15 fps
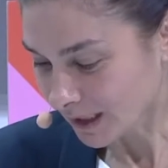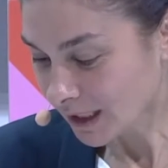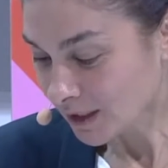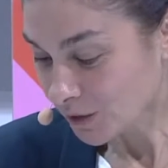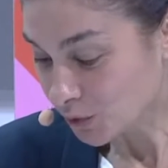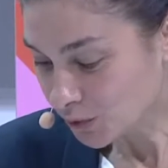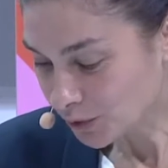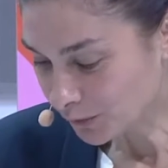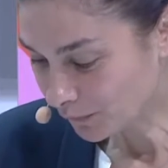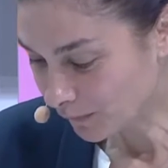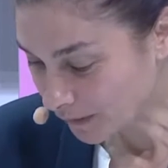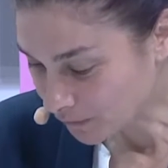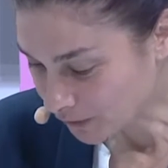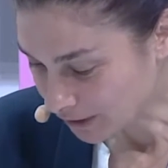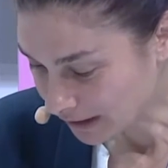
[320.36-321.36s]
you're the
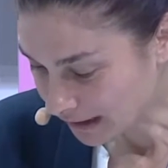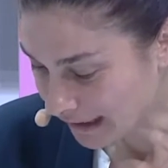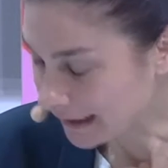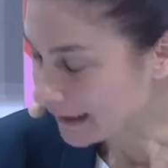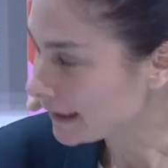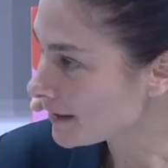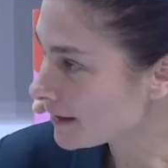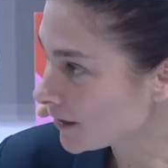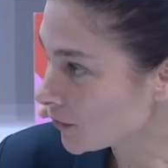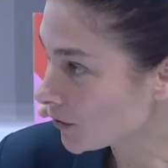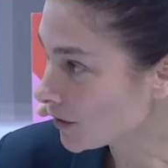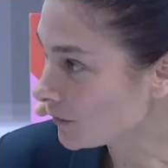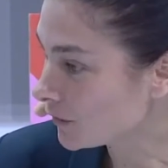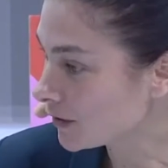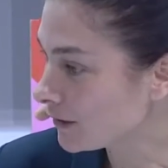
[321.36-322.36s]
founder and
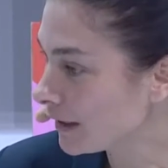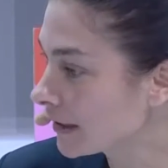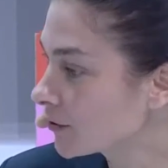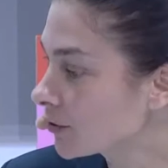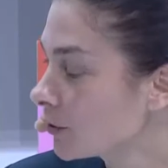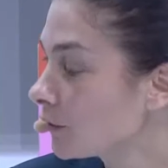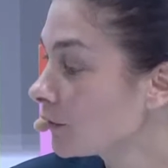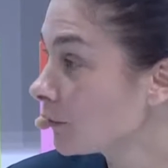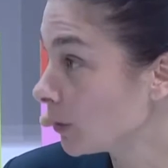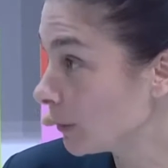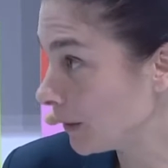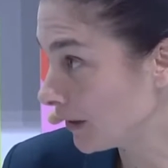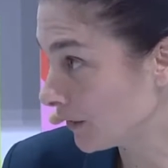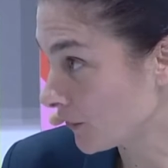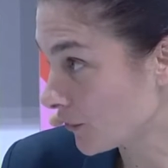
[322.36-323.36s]
executive director of
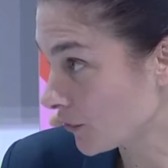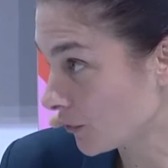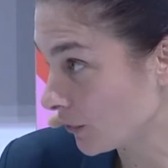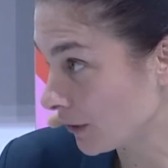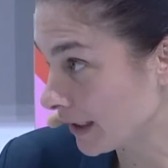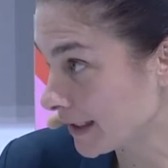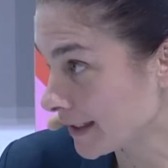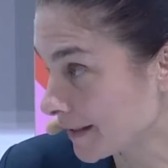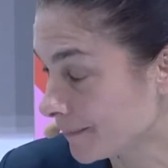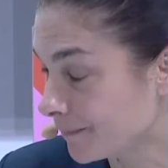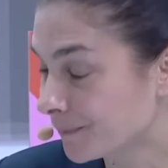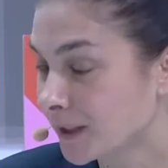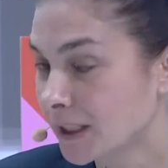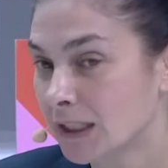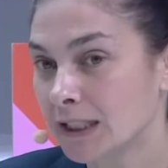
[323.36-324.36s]
Forbidden Stories.
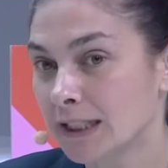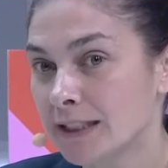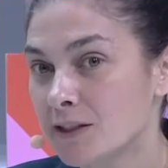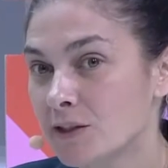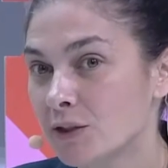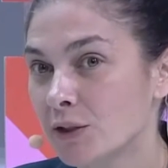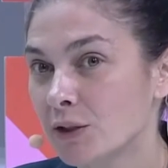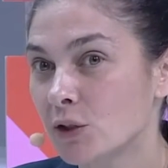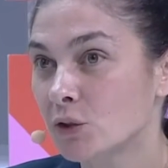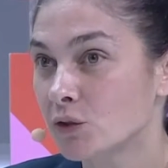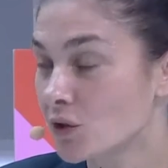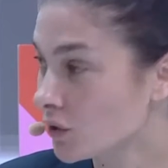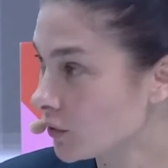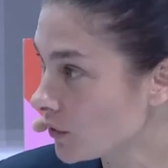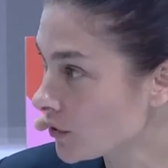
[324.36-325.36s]
It's a
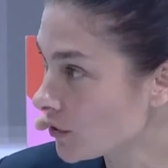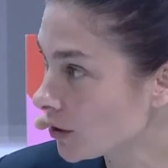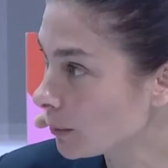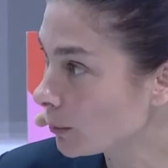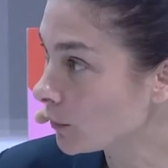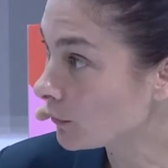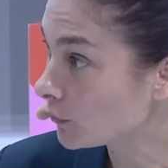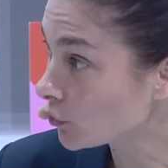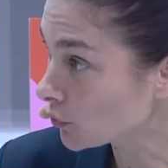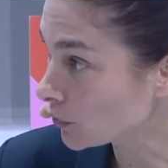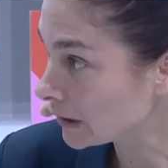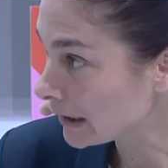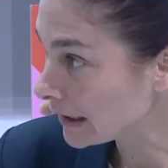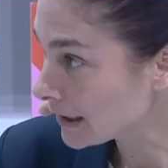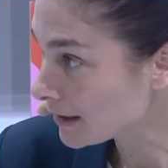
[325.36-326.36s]
consortium of
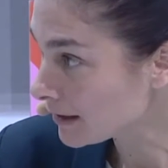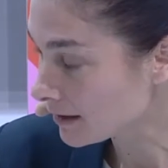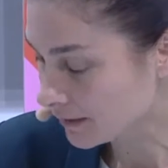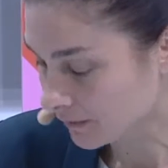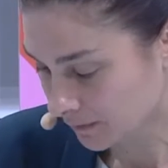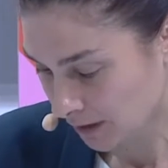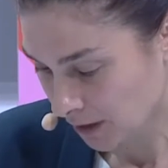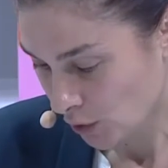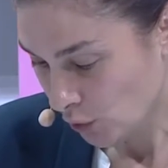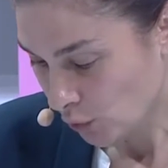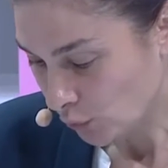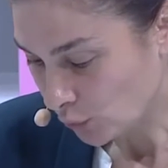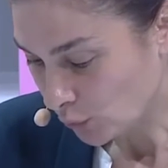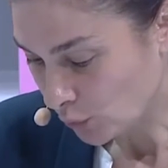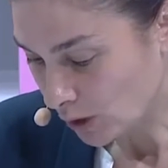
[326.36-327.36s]
journalists
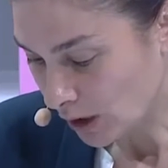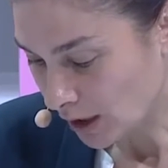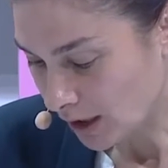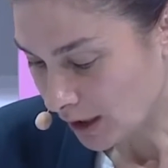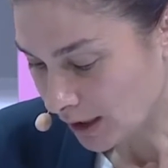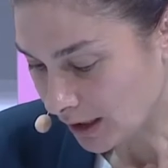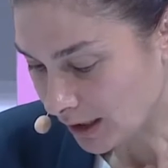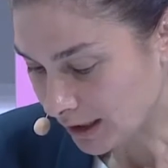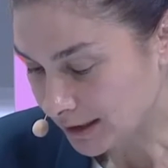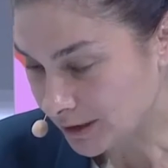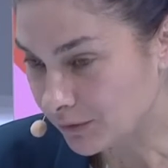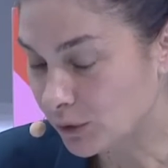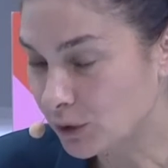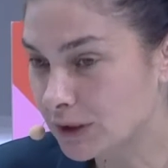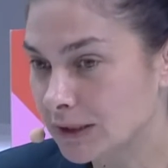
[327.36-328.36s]
who are
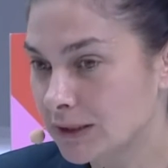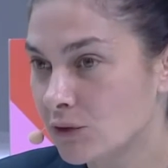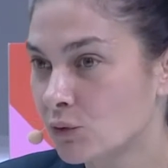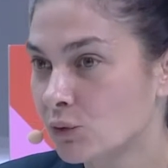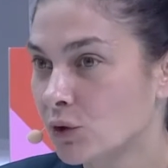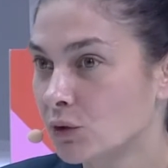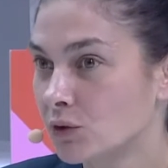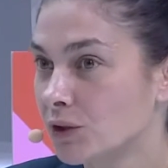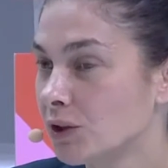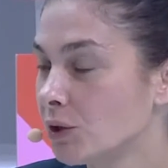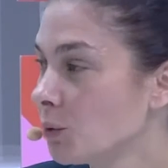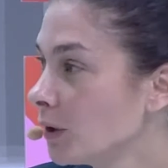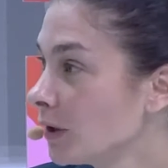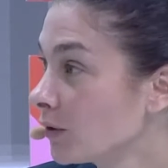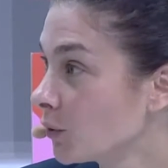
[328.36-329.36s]
devoted to
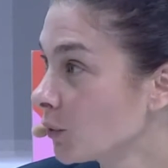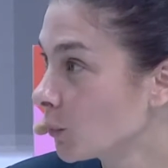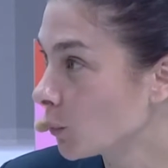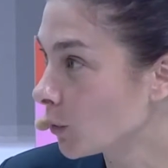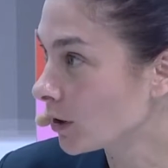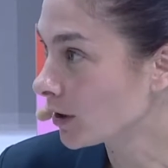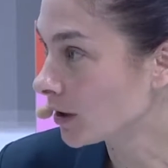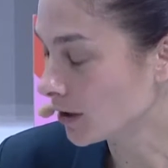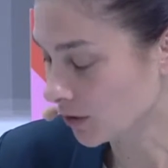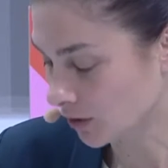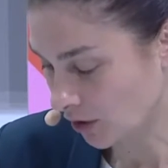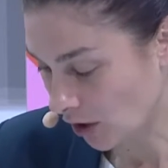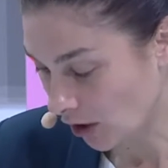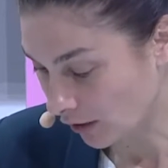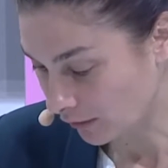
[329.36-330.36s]
continuing the work
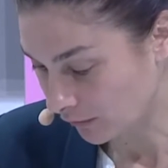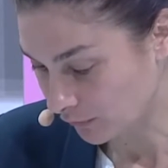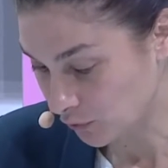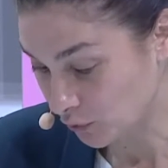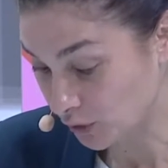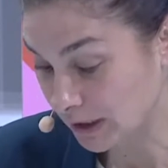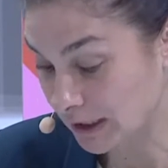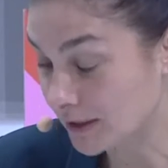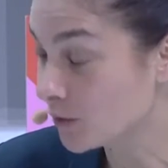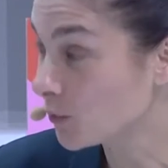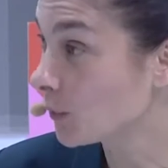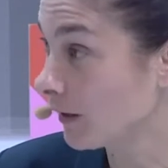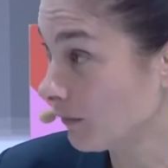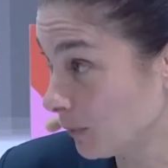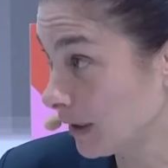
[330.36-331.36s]
of journalists who
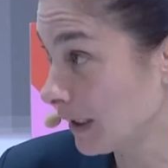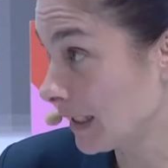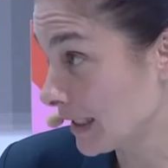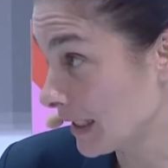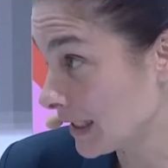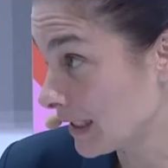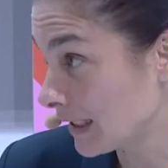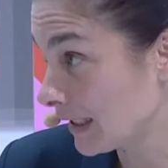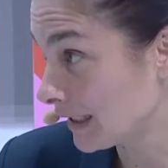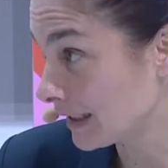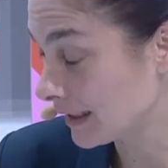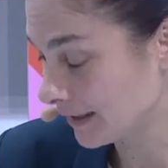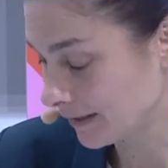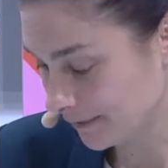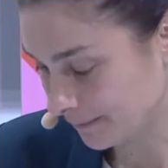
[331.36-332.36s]
have been assassinated.